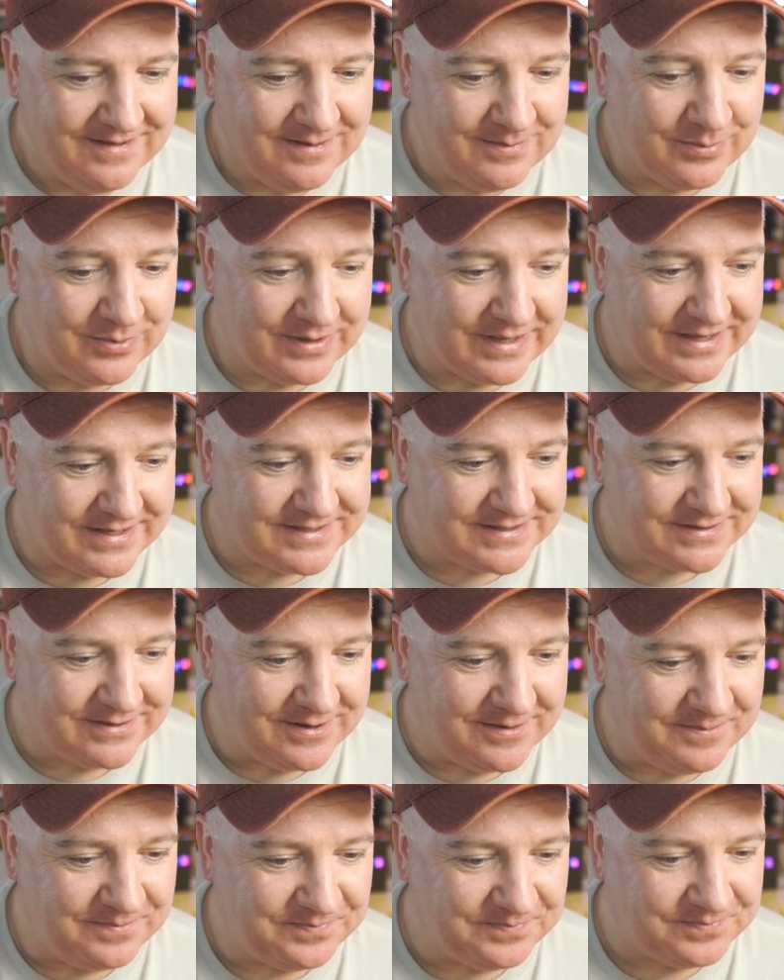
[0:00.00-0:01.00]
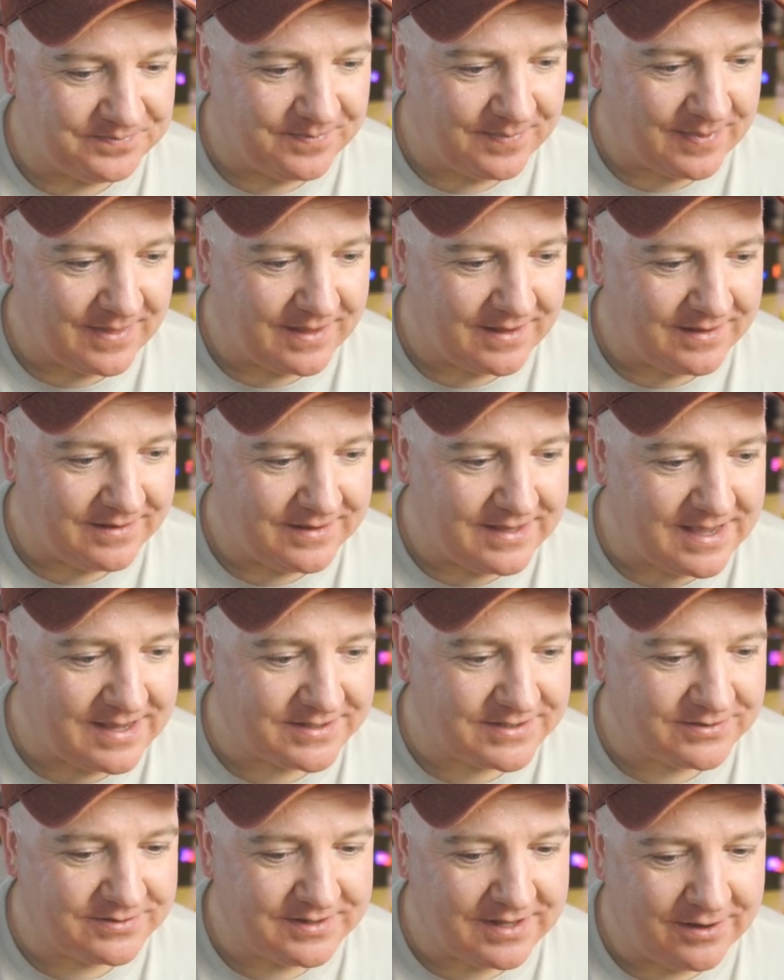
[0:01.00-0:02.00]
But yes, um, yeah.
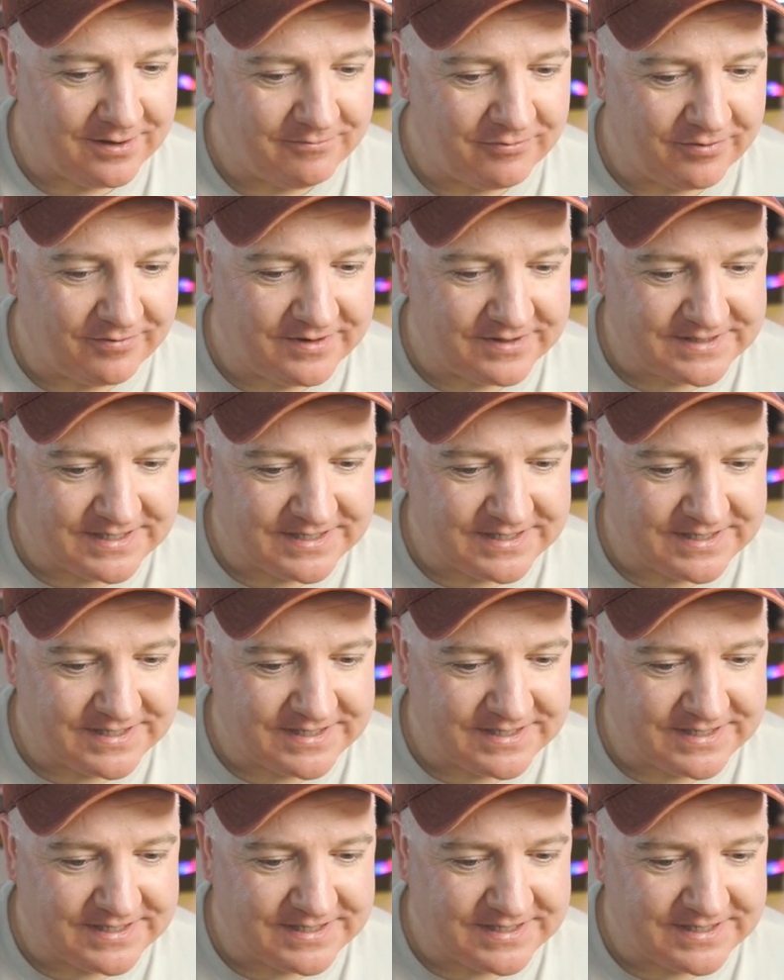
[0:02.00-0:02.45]
So uh,